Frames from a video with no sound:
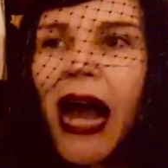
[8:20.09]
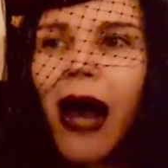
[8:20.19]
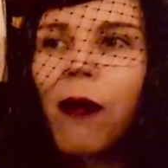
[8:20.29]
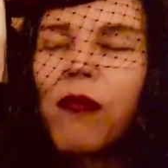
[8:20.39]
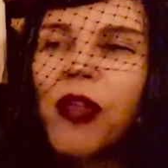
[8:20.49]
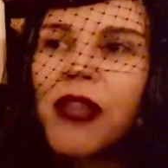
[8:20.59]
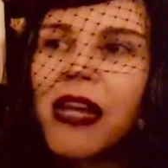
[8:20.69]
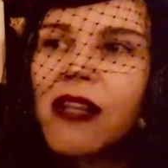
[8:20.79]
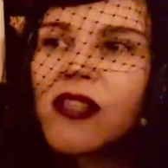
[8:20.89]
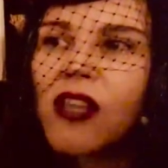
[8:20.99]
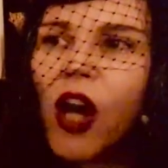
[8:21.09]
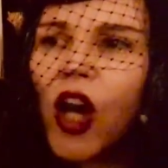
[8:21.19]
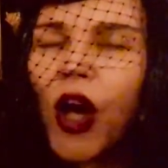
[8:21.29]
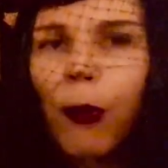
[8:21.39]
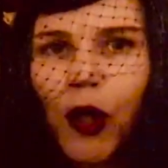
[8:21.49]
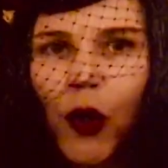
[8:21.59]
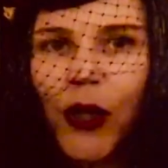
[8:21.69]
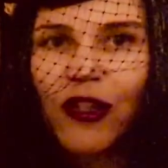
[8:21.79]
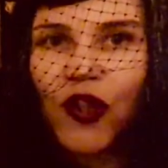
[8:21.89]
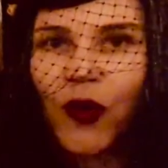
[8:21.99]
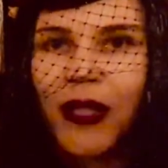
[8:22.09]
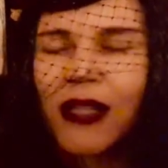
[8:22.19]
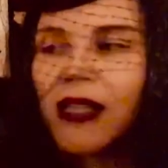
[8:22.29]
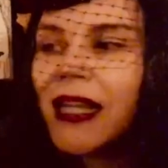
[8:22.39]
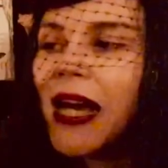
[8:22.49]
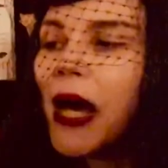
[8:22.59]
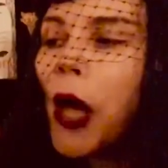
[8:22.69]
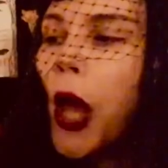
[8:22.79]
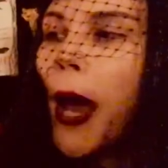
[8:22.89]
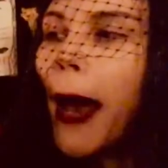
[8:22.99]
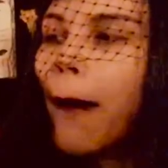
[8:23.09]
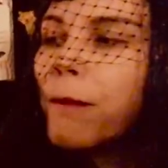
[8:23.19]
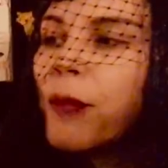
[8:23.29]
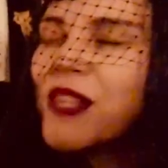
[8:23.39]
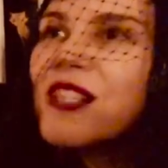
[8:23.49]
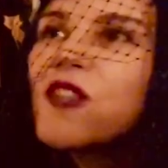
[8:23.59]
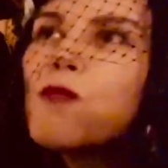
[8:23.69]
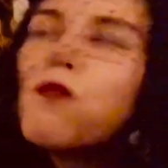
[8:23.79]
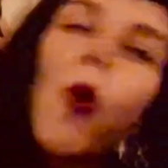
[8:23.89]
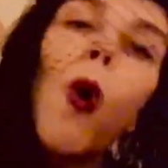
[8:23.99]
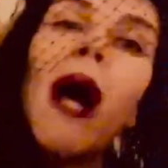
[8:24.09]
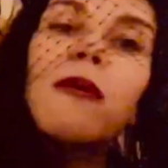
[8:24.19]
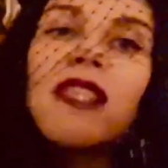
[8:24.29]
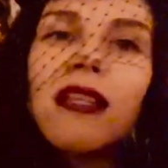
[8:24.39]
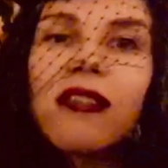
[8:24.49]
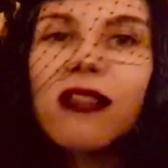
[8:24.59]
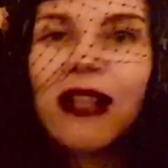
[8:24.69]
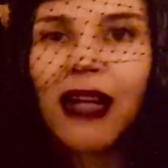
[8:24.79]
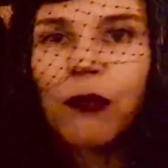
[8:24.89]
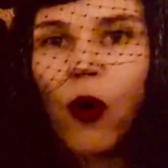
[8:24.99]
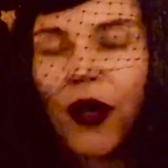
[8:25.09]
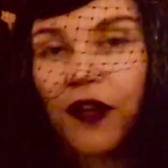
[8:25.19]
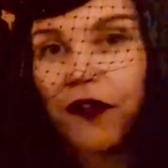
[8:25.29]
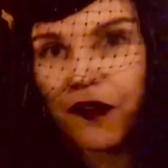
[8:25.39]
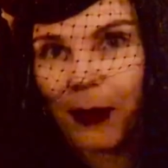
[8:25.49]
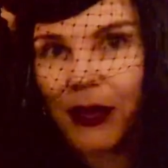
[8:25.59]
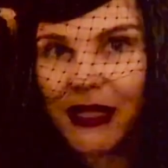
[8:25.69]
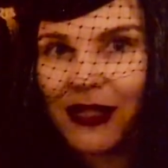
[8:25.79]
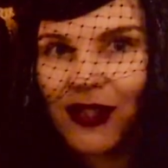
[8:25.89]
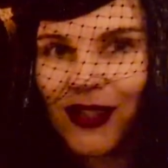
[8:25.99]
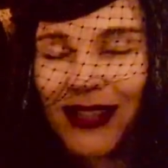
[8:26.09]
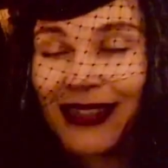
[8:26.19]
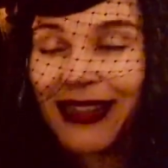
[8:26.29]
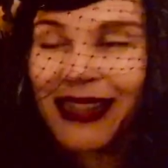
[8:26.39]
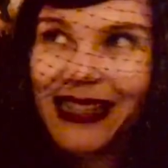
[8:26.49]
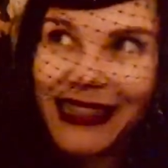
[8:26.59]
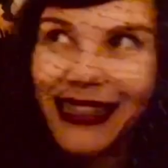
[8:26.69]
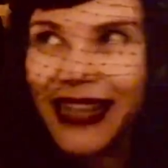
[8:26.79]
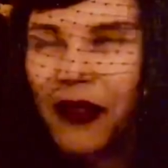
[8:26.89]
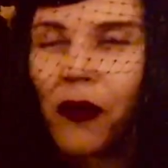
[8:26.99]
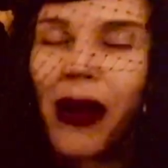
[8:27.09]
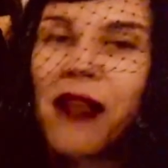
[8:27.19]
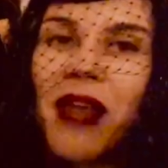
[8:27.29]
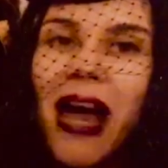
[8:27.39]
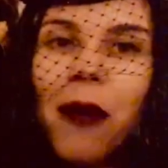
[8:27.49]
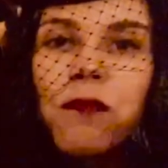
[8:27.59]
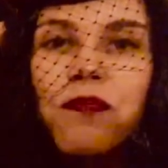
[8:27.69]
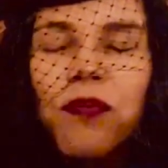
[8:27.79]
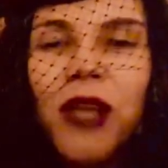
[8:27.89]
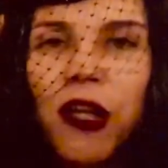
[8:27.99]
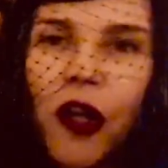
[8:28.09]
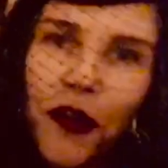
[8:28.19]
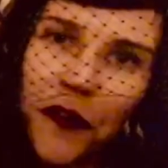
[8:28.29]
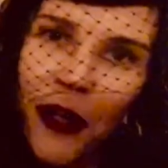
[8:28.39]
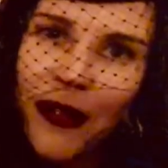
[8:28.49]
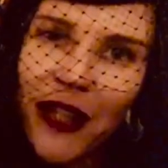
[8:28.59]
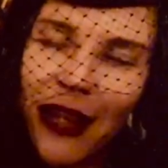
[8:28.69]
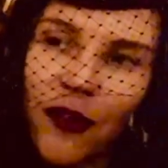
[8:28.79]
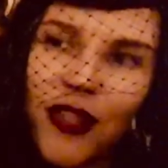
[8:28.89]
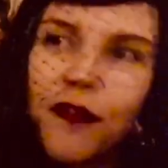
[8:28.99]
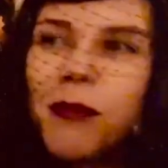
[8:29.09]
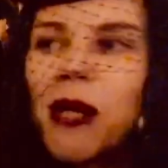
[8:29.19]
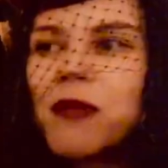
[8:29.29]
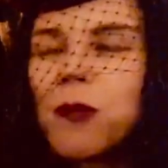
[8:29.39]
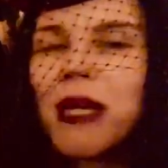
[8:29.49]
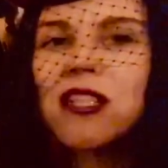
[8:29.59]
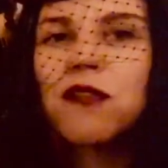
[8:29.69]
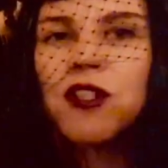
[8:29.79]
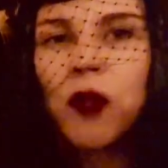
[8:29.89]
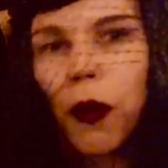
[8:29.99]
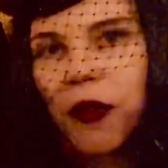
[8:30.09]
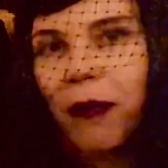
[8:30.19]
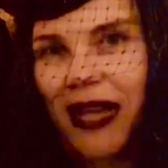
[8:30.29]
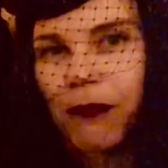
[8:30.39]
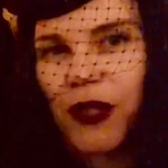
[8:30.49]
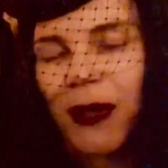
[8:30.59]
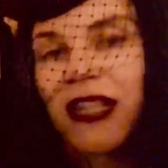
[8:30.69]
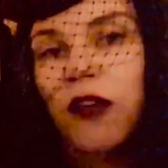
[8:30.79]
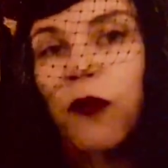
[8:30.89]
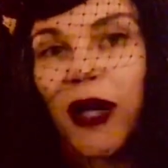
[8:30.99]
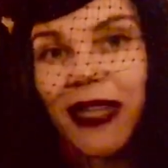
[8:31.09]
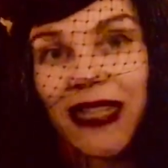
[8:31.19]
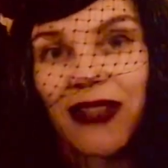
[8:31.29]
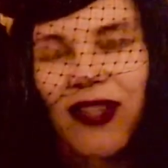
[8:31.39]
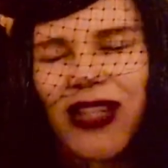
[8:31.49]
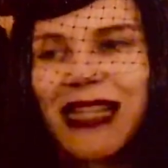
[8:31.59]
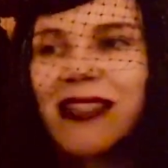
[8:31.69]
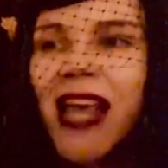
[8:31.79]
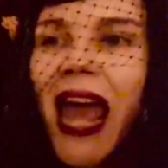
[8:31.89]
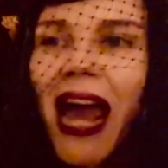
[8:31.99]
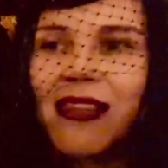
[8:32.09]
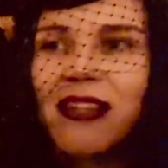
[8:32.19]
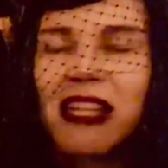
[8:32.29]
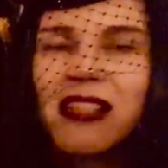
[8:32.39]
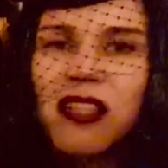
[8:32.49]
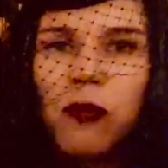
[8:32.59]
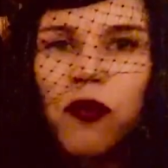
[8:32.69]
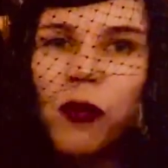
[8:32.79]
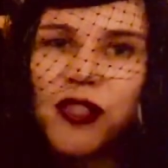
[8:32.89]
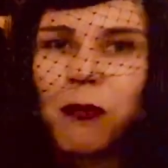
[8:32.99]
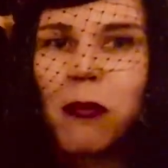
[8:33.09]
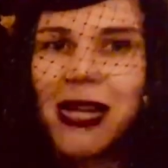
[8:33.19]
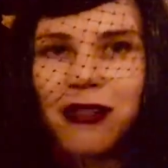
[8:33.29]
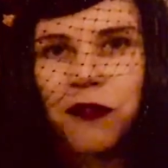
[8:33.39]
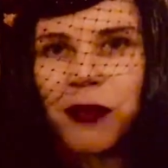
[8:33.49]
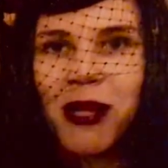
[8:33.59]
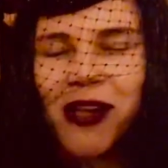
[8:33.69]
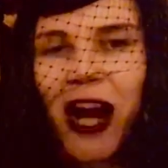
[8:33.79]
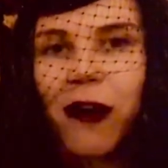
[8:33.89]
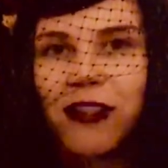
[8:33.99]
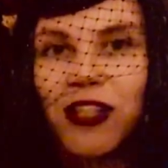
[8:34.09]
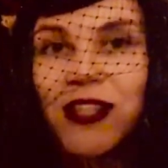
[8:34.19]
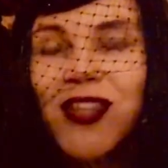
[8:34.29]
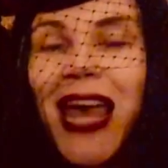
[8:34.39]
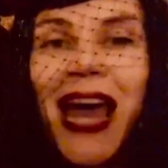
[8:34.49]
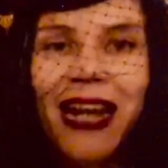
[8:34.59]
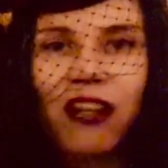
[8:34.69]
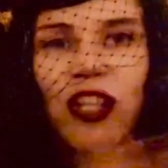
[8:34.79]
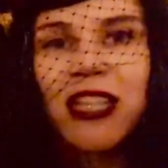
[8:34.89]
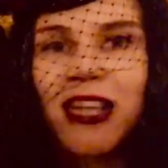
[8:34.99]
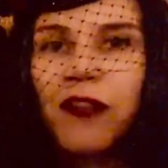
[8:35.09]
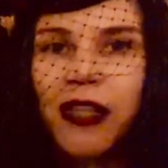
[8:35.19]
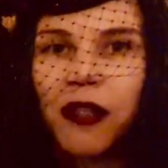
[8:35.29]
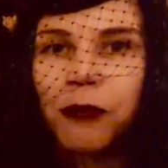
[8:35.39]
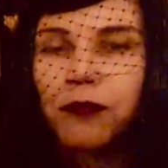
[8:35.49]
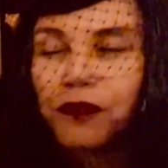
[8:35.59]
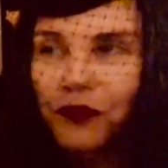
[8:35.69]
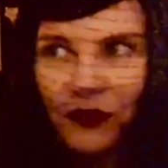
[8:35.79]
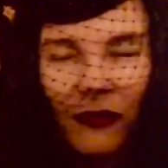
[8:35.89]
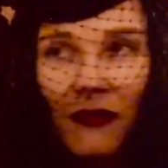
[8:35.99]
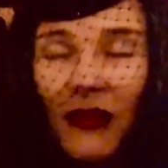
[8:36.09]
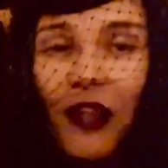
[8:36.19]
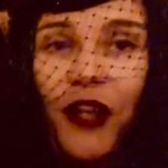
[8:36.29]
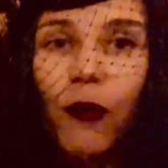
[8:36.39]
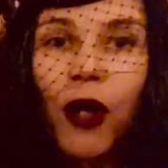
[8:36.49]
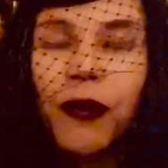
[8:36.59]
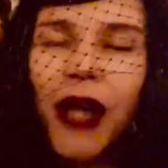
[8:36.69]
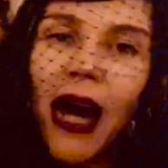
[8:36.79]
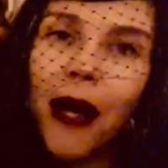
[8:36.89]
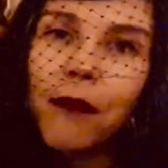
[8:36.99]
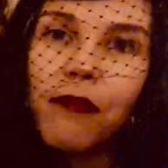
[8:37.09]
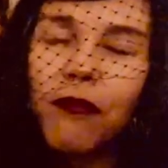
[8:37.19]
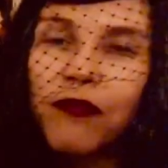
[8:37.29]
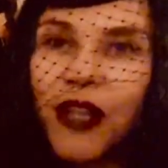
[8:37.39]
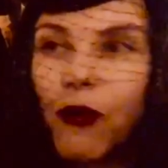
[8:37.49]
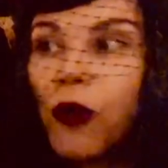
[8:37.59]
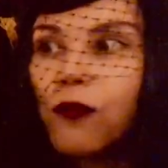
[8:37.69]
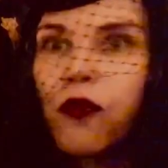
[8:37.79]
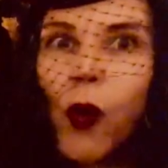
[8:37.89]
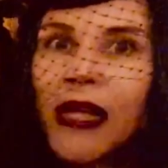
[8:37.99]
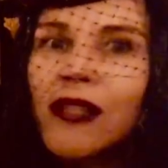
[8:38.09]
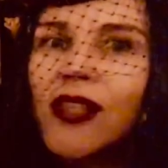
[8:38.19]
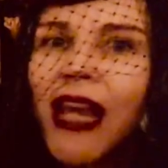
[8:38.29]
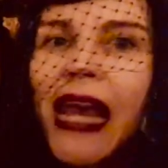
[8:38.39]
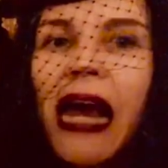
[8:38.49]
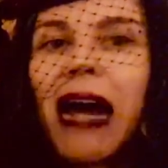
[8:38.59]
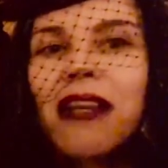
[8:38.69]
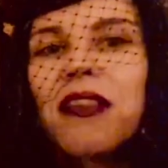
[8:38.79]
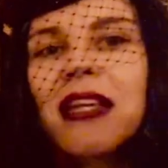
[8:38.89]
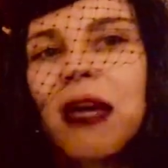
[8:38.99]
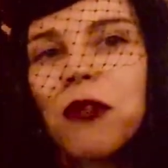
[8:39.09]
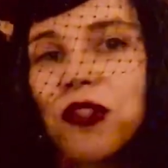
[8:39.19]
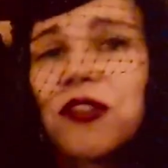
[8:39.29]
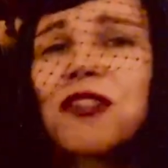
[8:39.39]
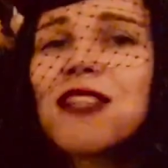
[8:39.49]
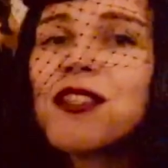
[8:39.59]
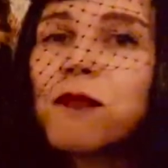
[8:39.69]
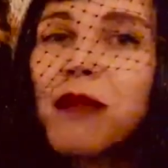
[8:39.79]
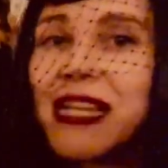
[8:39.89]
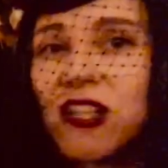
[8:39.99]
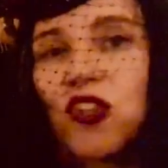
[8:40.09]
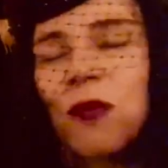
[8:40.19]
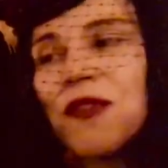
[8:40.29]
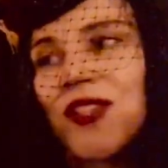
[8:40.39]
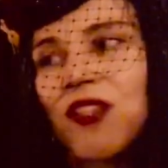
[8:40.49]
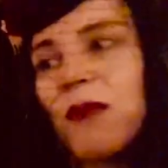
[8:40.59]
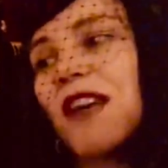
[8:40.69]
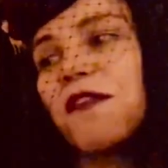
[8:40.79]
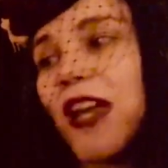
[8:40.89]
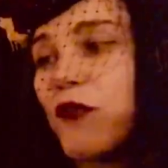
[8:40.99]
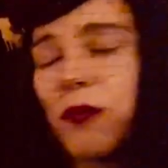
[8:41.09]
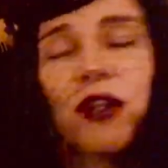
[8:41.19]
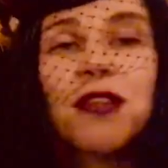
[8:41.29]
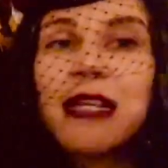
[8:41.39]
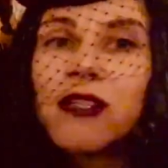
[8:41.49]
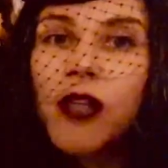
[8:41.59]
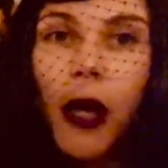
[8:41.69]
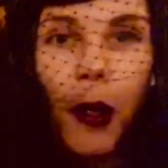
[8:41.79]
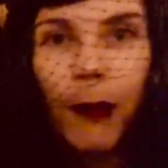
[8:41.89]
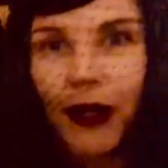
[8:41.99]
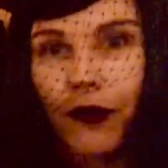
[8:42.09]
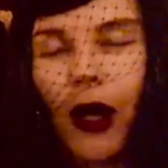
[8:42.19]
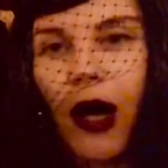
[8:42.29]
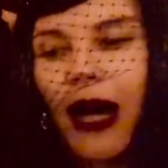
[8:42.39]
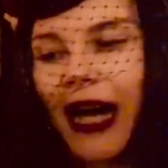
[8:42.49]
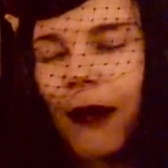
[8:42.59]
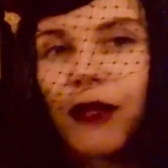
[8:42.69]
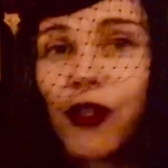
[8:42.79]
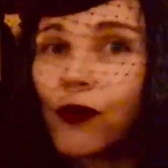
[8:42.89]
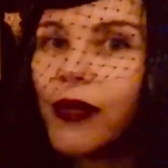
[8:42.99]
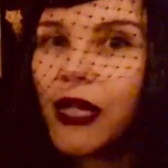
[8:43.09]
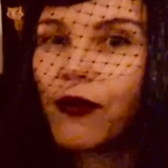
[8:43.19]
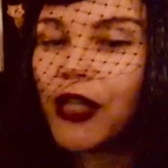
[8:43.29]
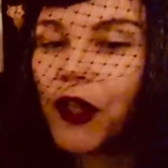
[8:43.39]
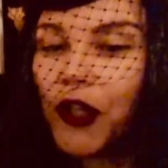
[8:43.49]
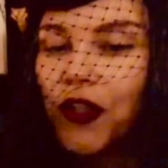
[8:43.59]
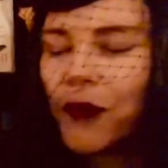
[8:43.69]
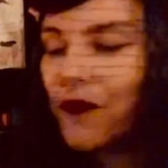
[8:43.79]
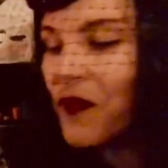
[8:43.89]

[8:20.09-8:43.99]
Um, there's a couple of queer stories in here, um, but this is more, I would say this is slightly more on a feminist leaning in the way that in a lot of fairy tales, the female perspective is not the main perspective, where here this is. And they're taking some of almost the minor female characters and actually giving them their own um, their own voice. And I think Emma Donoghue does an amazing job of this. is my favourite book of theirs by far. Um, it's really, really good.